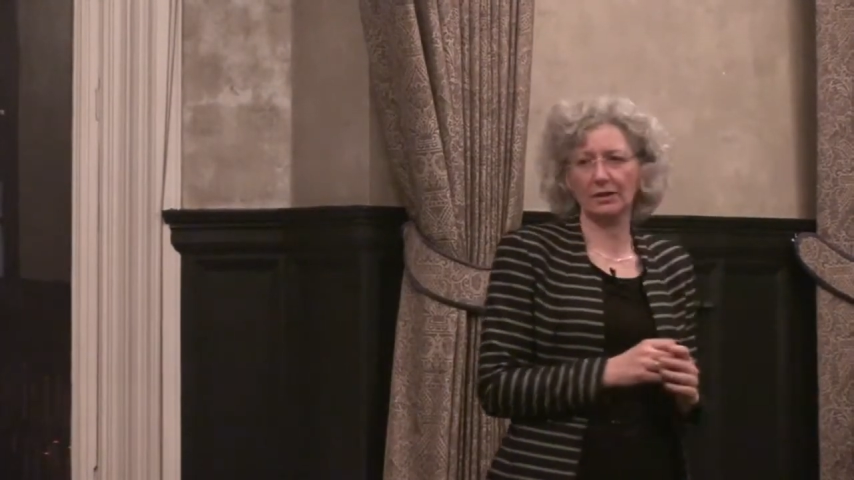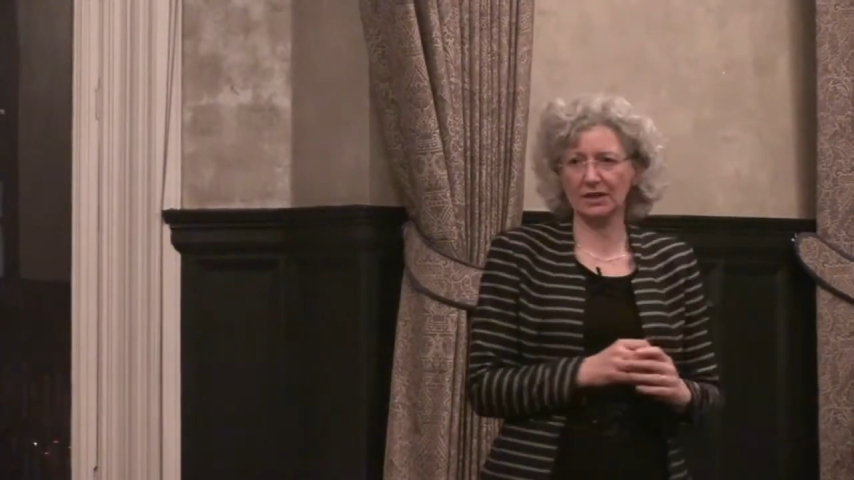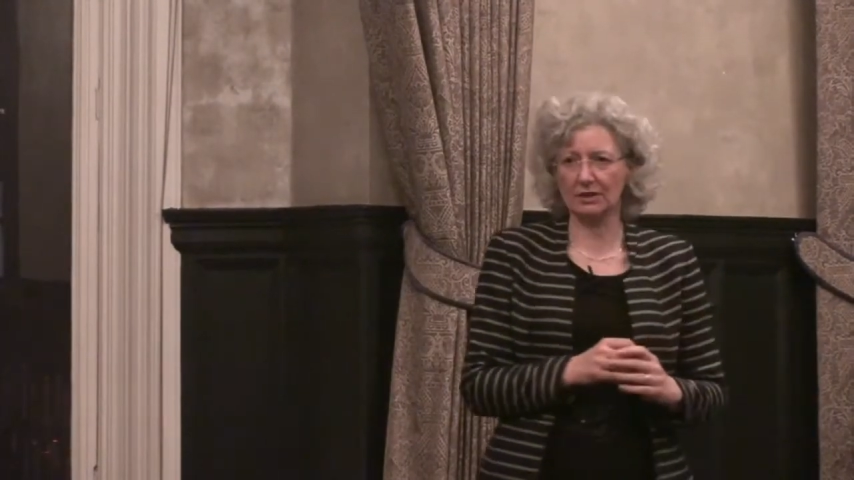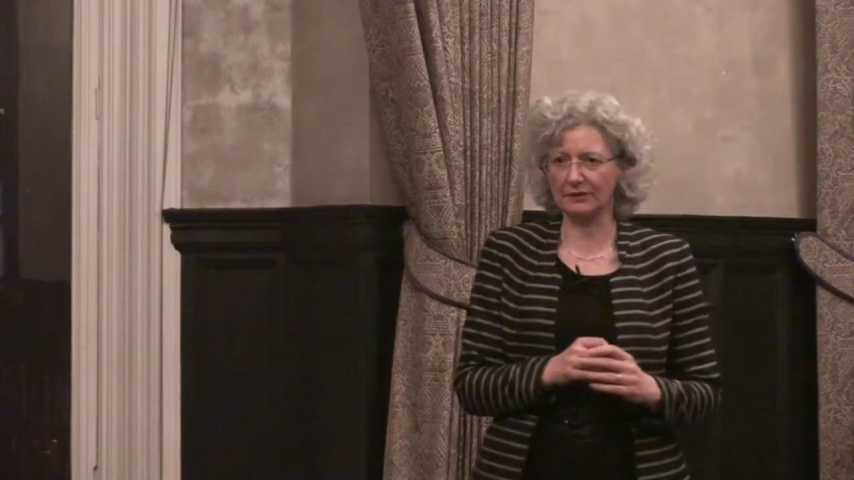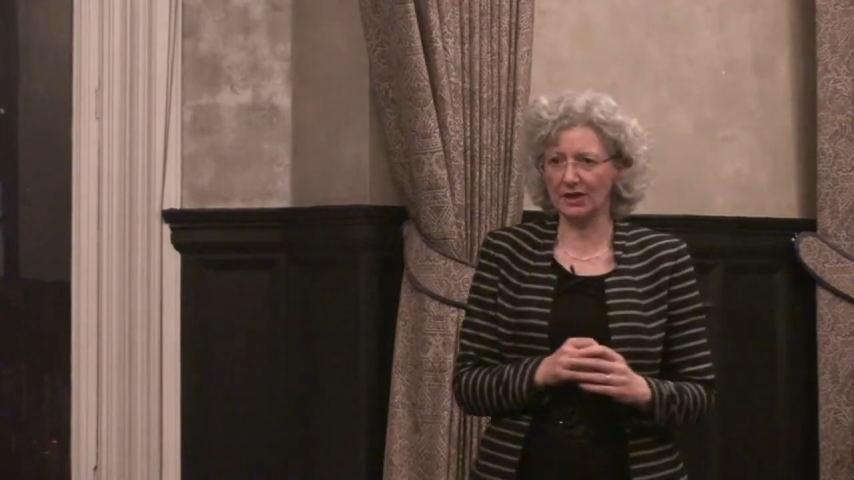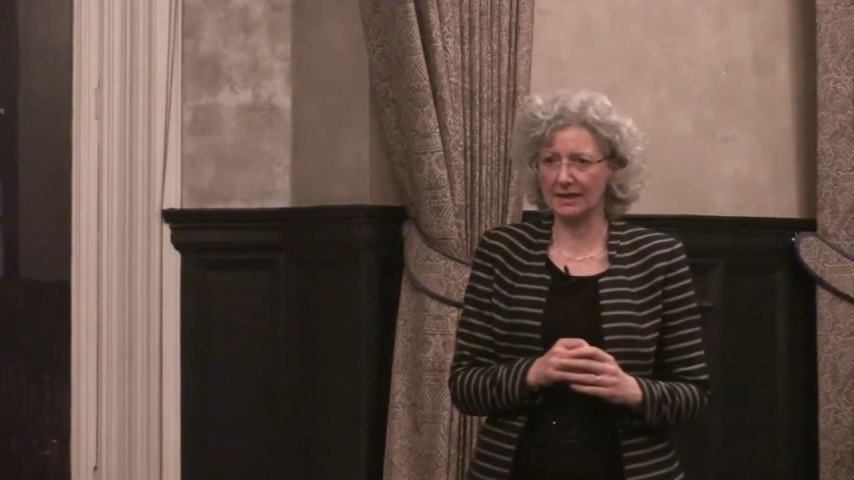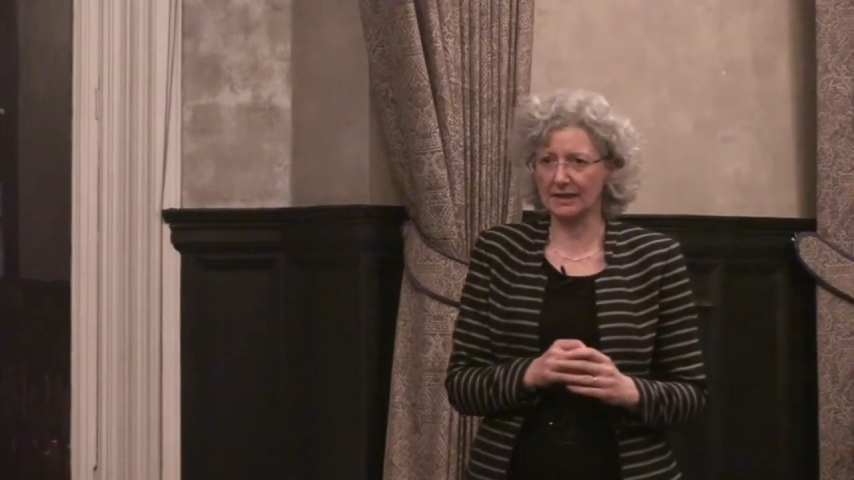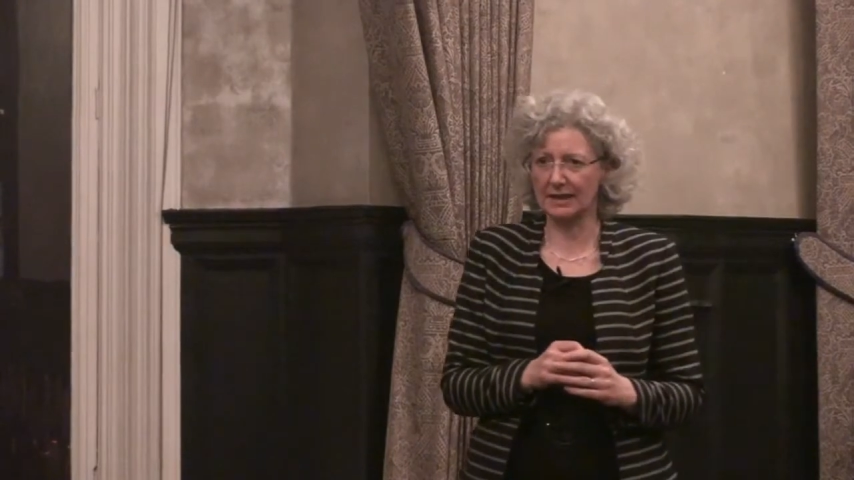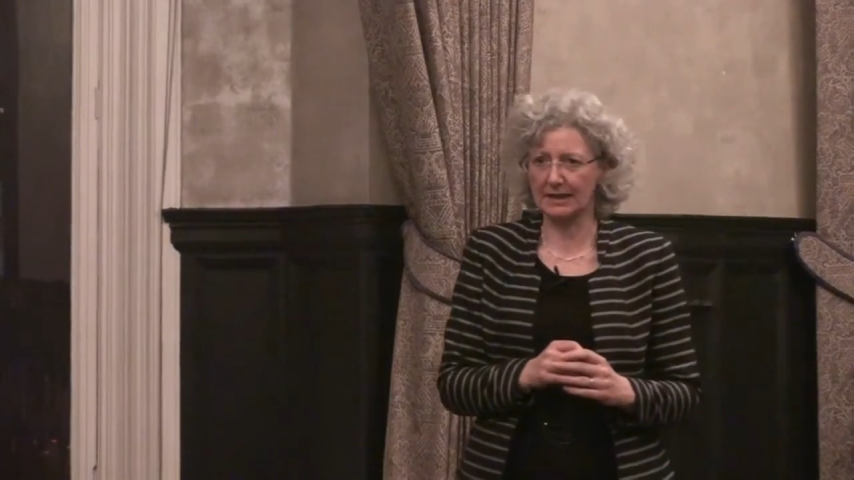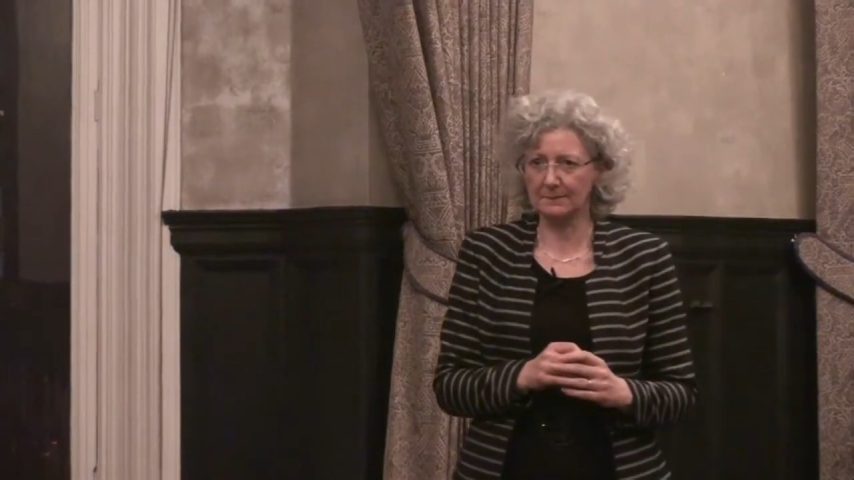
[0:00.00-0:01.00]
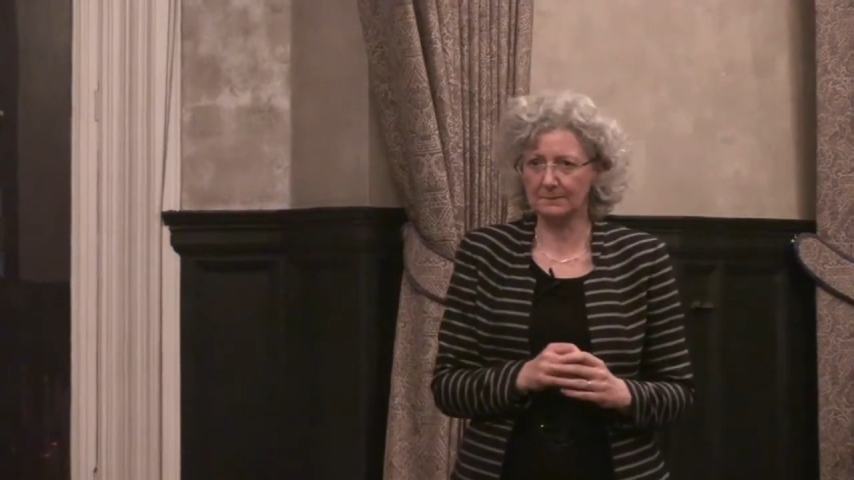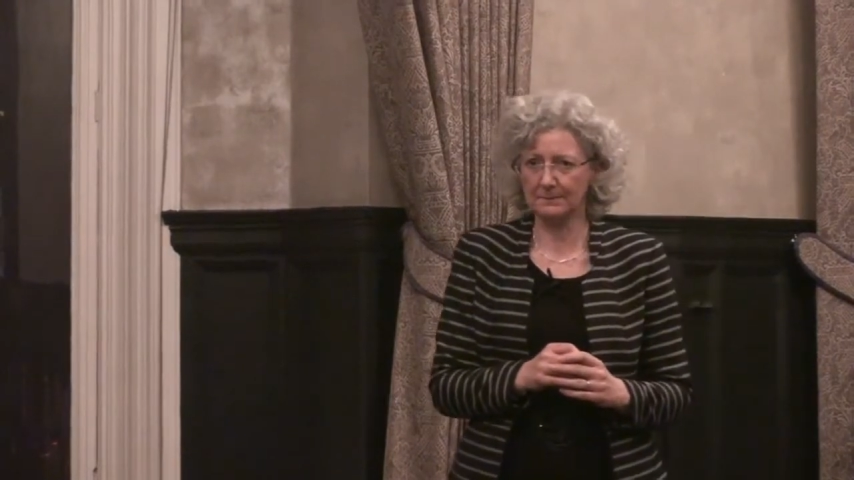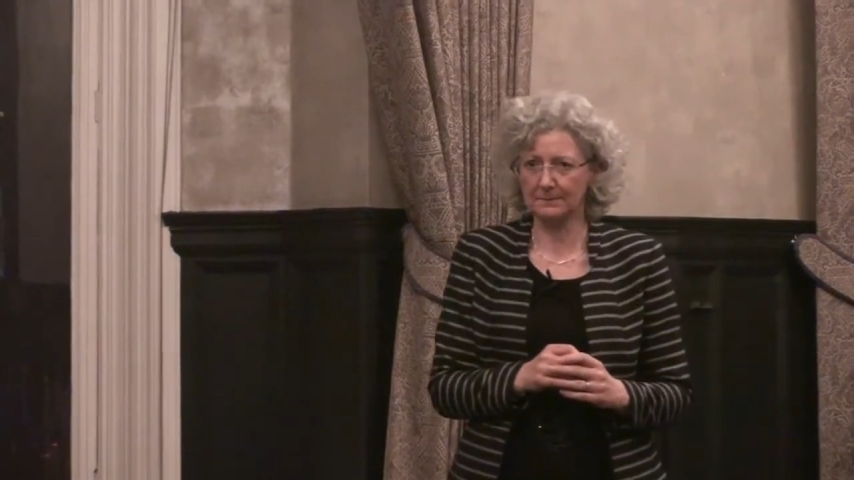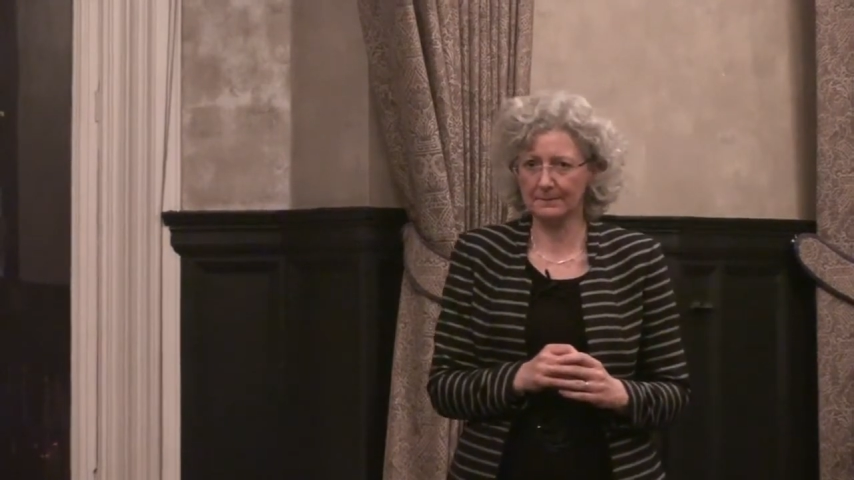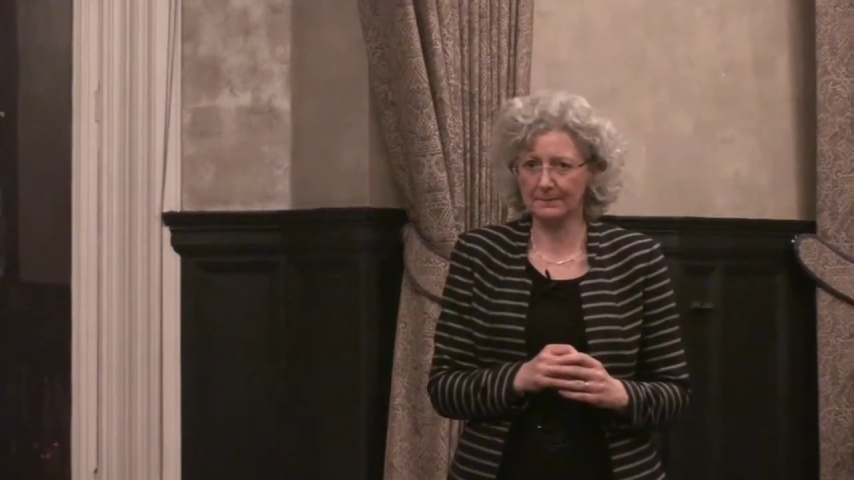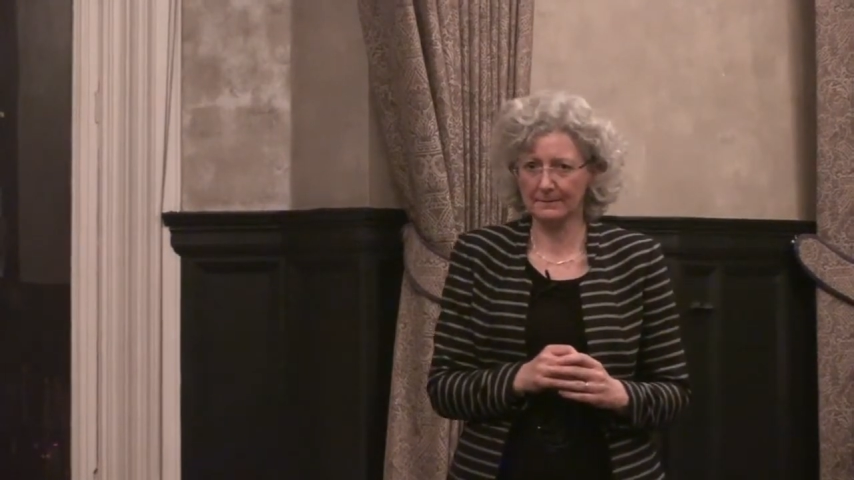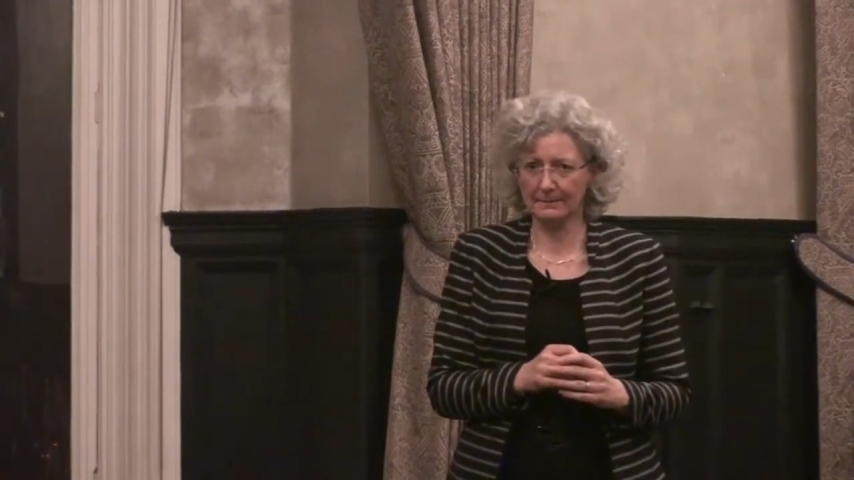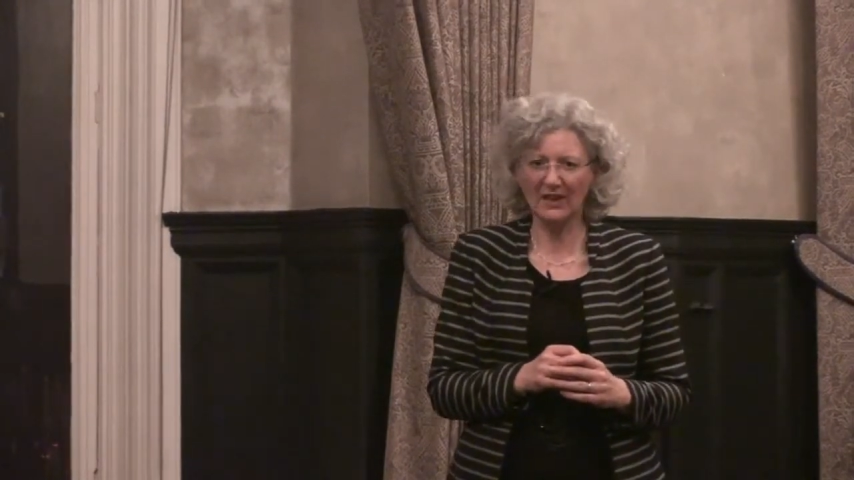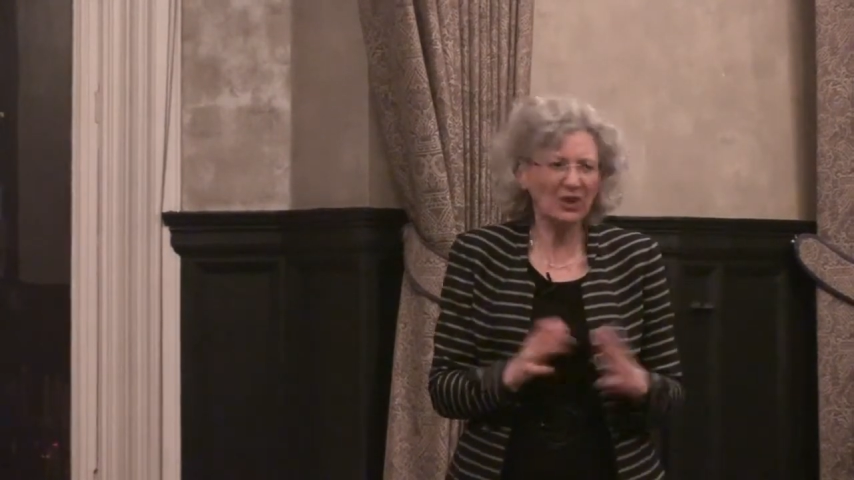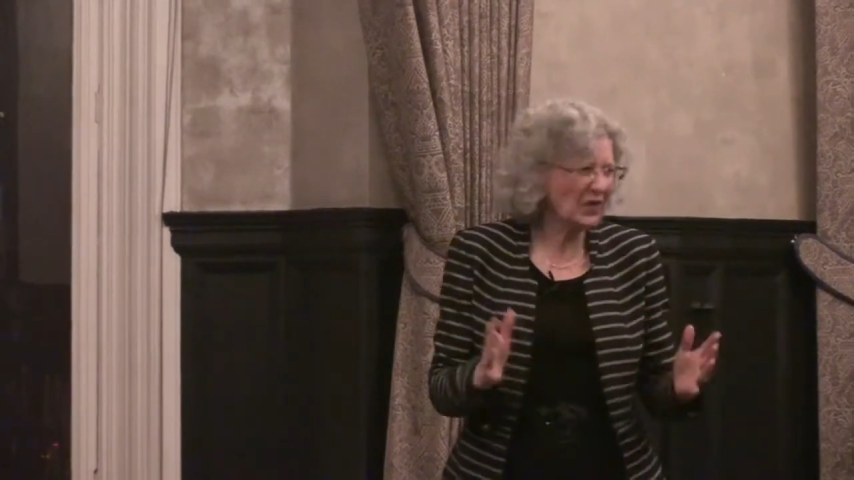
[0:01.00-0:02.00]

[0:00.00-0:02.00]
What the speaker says: go to university. I